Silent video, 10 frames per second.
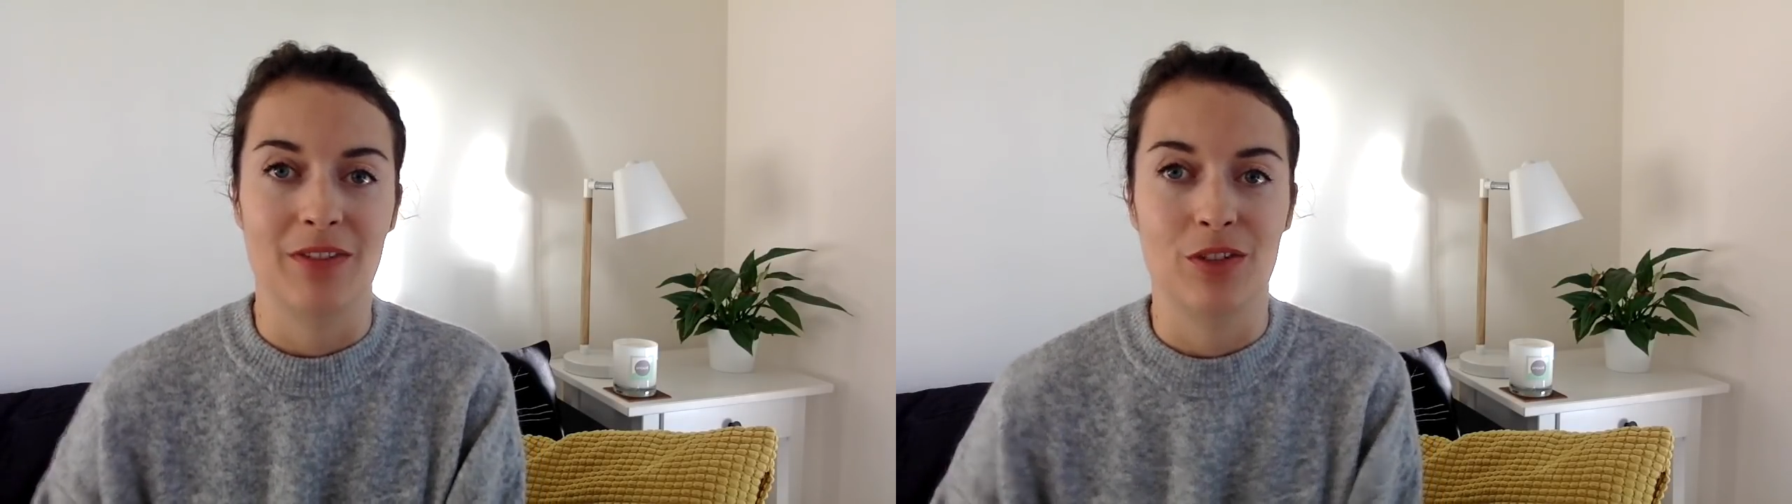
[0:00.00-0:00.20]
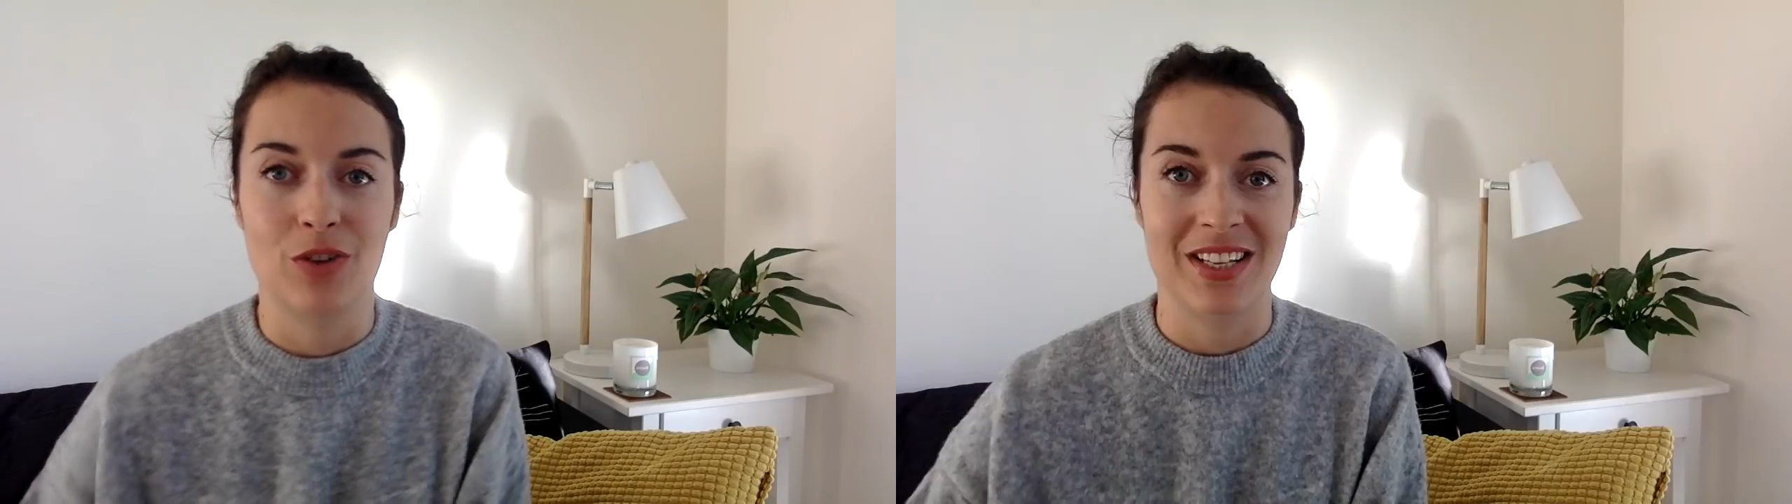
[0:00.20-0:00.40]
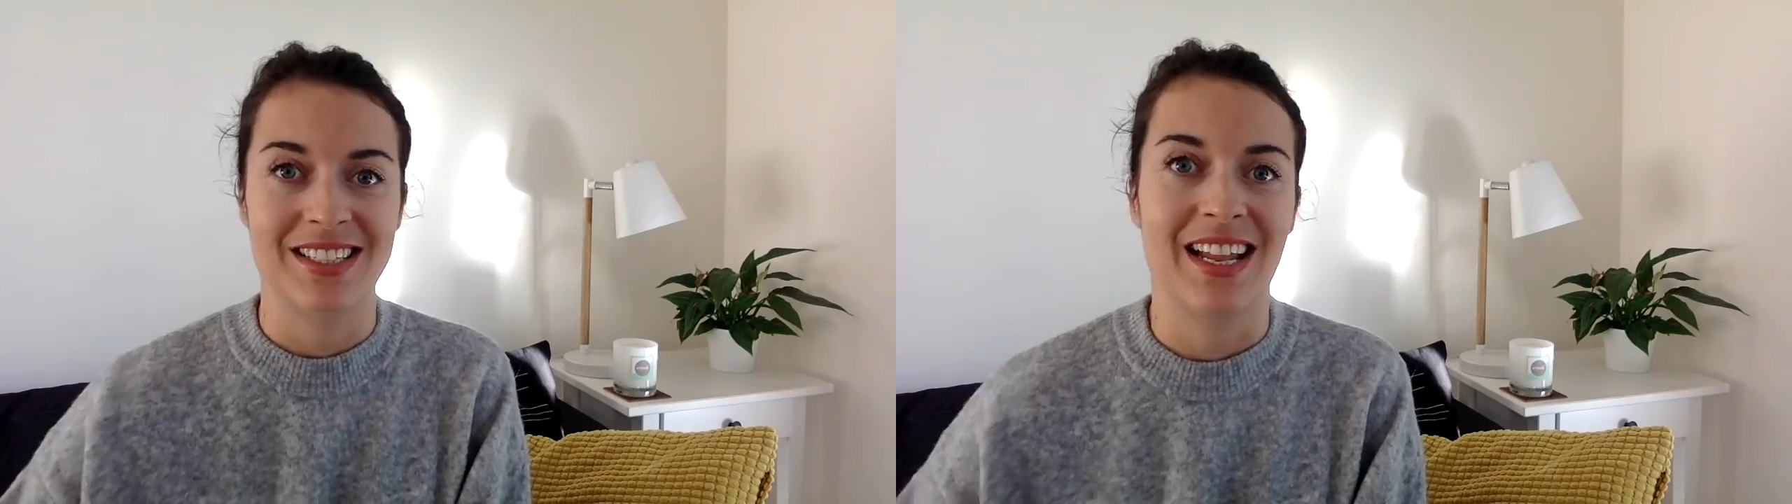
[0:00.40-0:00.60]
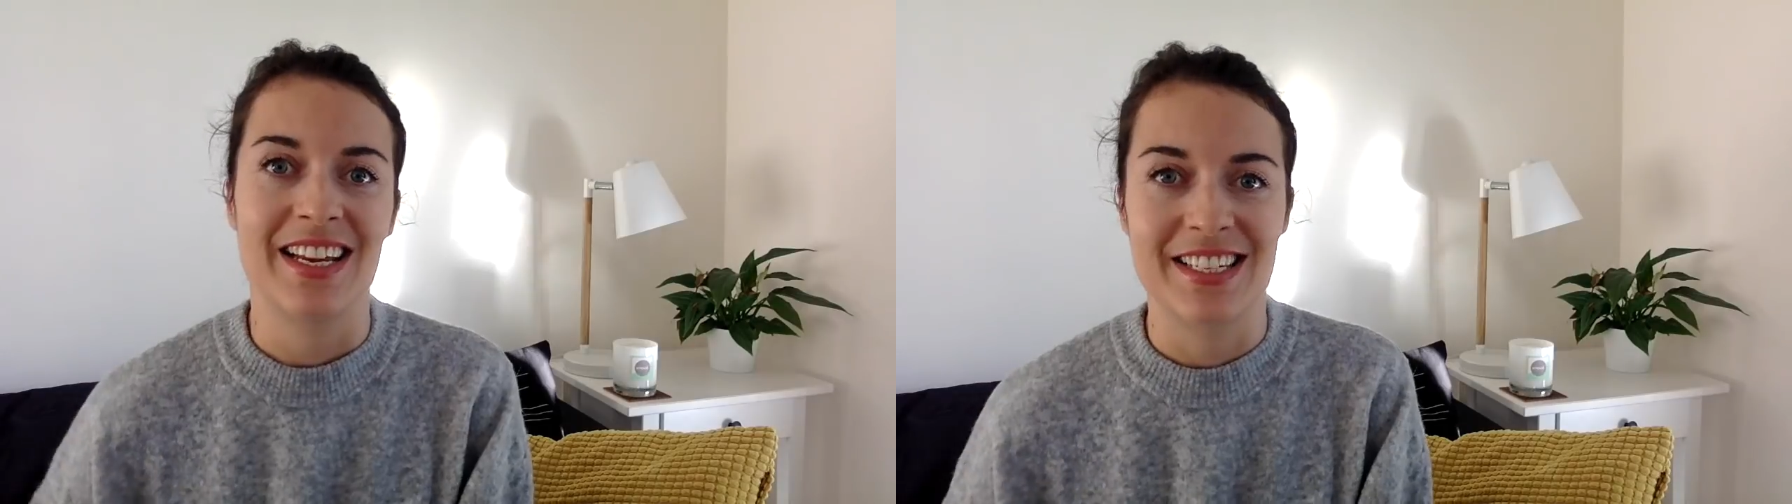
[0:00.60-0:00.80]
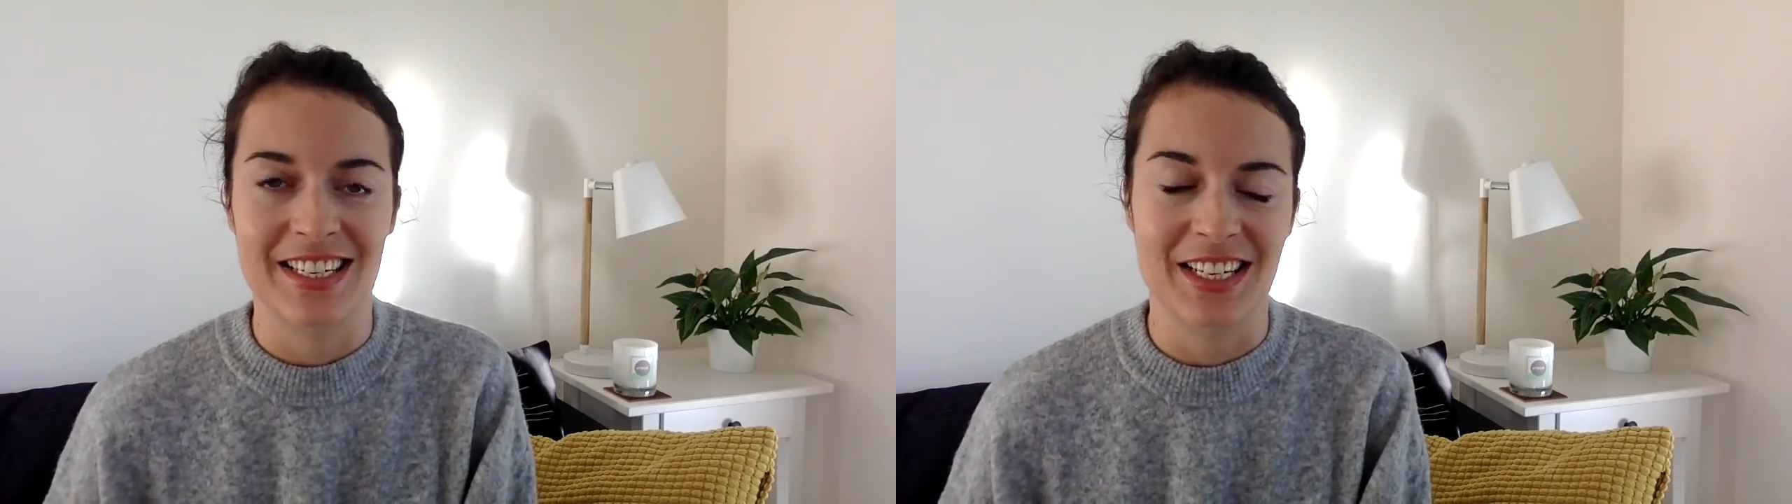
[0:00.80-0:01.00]
to
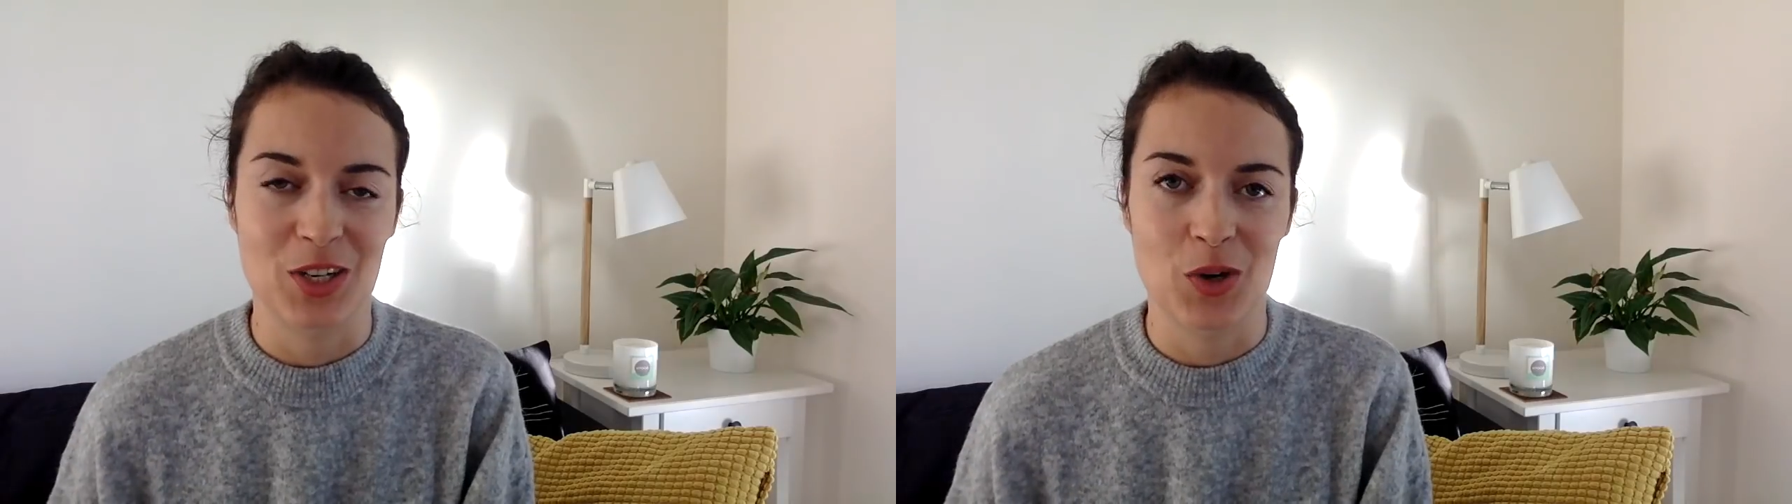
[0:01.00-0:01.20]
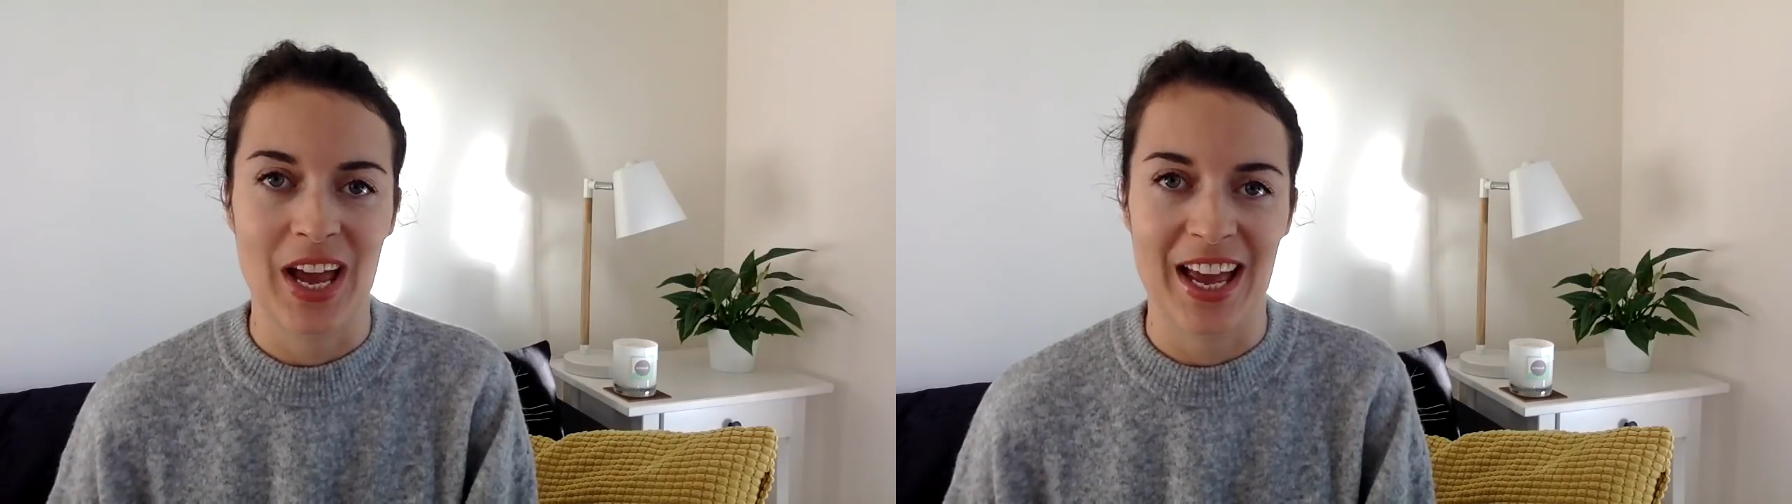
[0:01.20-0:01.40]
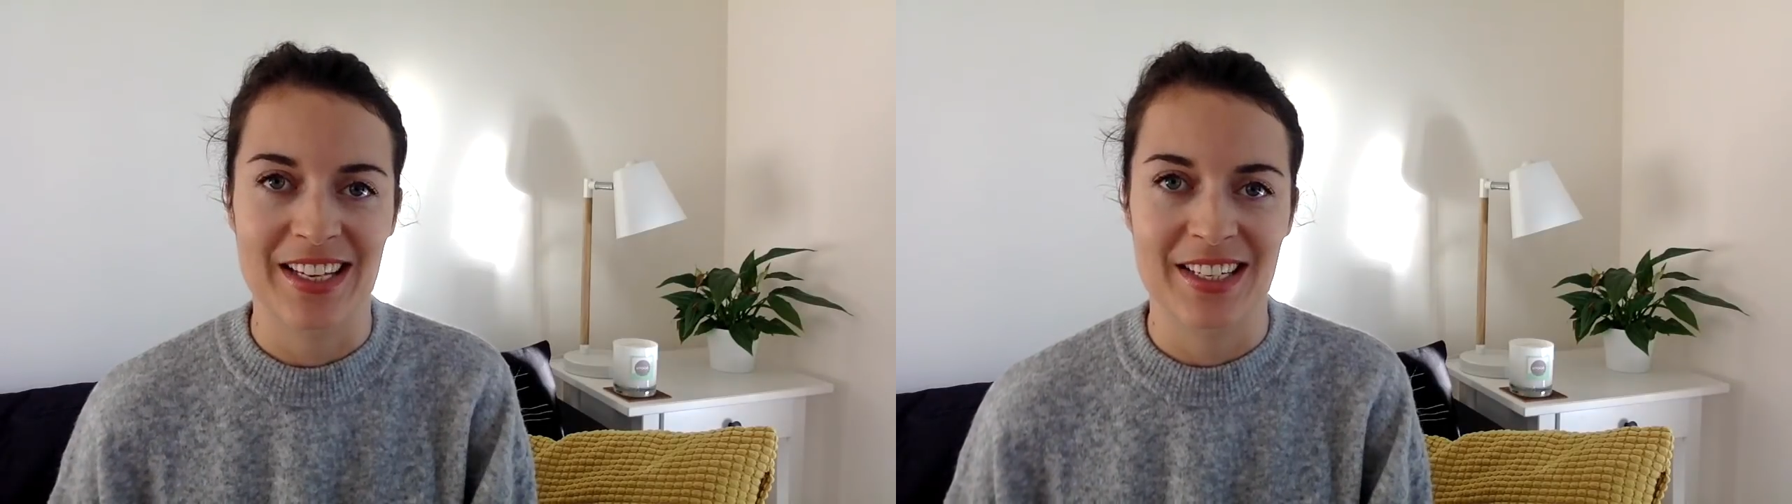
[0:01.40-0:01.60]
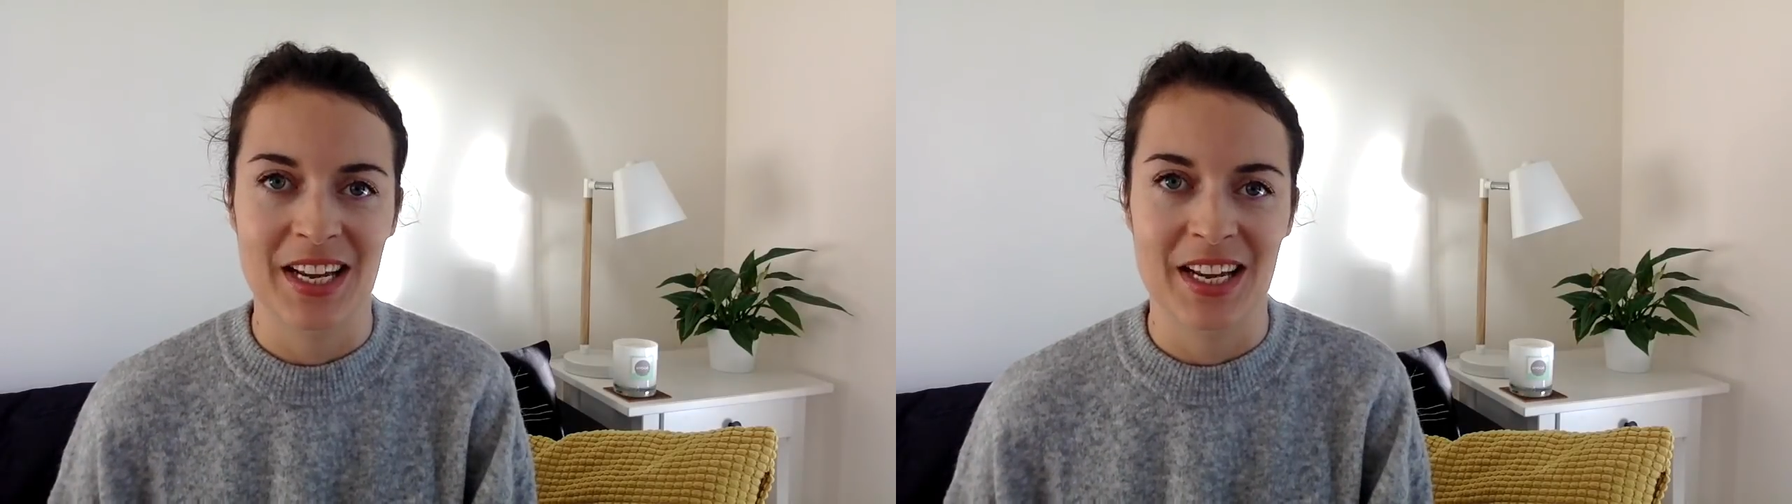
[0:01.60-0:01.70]
translate it in your head.